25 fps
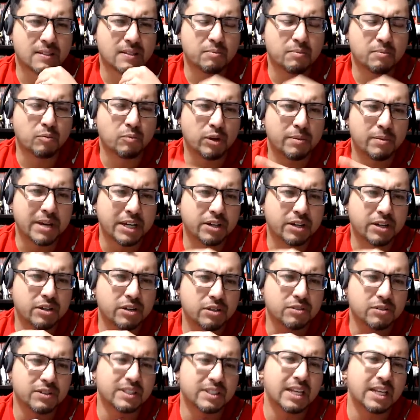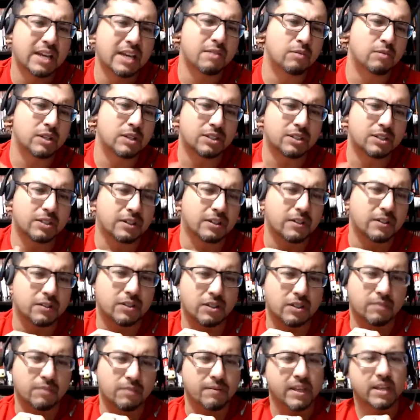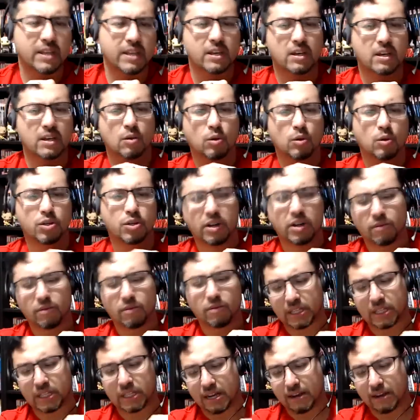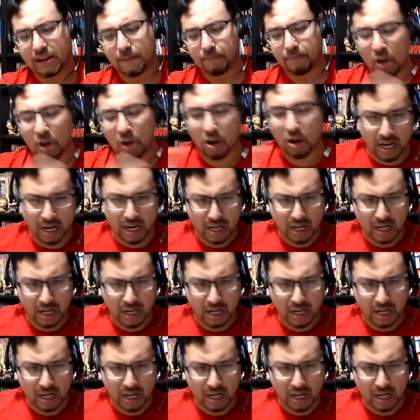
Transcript: And one of my co-hosts, Dan, wants to go, so we'll try to work that out. All right,